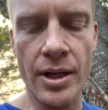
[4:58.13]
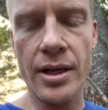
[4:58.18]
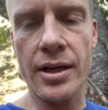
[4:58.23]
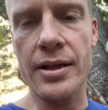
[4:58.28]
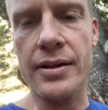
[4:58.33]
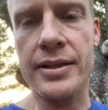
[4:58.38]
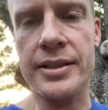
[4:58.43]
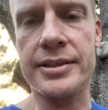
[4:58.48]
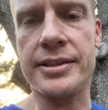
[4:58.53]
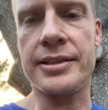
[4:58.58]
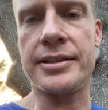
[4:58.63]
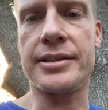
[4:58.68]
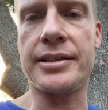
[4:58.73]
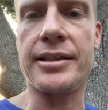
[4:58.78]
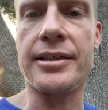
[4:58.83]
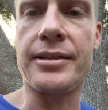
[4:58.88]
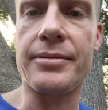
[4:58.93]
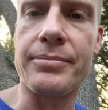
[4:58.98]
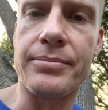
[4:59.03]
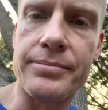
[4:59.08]
this is
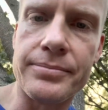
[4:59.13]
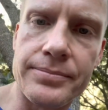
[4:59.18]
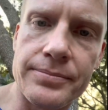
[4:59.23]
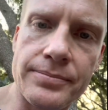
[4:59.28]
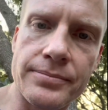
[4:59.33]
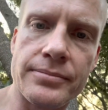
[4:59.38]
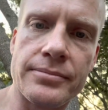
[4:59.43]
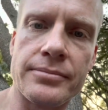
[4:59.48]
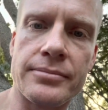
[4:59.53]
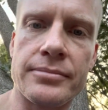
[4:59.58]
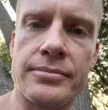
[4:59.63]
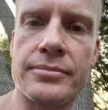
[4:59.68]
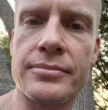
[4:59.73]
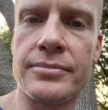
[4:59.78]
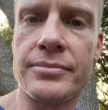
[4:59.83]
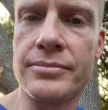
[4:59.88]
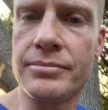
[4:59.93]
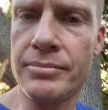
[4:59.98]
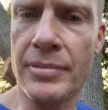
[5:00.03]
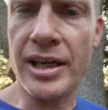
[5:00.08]

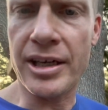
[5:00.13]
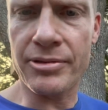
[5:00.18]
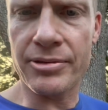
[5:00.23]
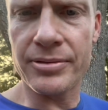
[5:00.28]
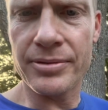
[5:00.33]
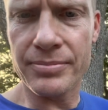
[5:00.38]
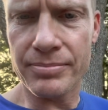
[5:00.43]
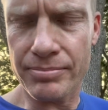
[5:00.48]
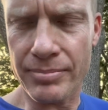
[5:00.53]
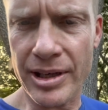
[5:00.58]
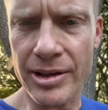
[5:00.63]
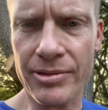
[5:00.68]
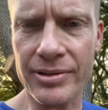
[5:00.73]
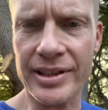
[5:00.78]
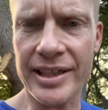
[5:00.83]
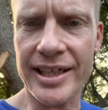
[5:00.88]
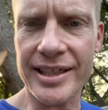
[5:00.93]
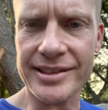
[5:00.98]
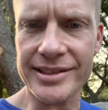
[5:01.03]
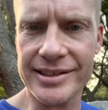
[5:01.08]
my
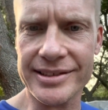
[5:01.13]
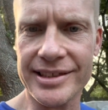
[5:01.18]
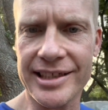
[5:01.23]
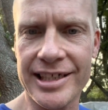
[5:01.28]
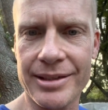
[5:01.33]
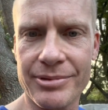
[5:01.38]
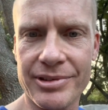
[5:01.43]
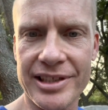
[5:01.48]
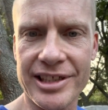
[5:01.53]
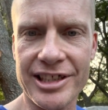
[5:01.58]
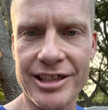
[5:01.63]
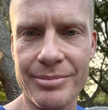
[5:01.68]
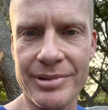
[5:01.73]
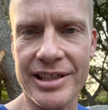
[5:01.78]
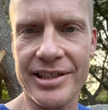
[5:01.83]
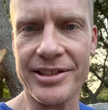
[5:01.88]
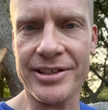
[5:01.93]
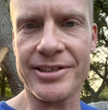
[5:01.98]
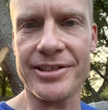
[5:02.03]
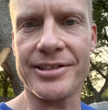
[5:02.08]
relaxing time when I come out
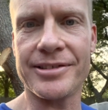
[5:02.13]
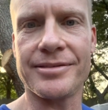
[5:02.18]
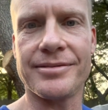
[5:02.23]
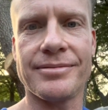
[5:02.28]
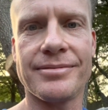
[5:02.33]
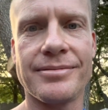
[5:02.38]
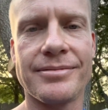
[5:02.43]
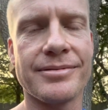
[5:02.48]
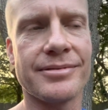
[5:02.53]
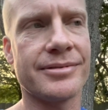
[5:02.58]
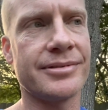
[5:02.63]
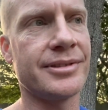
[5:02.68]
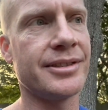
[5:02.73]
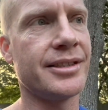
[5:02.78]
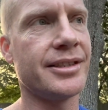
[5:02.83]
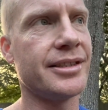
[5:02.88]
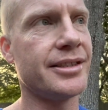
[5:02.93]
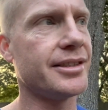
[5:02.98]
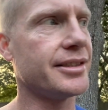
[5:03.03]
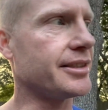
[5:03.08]
here and
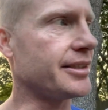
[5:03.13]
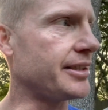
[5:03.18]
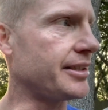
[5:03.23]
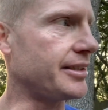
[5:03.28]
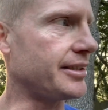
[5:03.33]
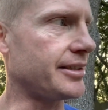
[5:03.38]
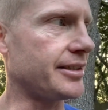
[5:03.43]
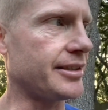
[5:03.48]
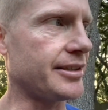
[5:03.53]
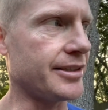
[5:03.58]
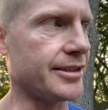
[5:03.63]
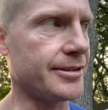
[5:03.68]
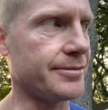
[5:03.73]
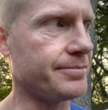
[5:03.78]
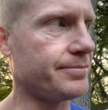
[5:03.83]
get I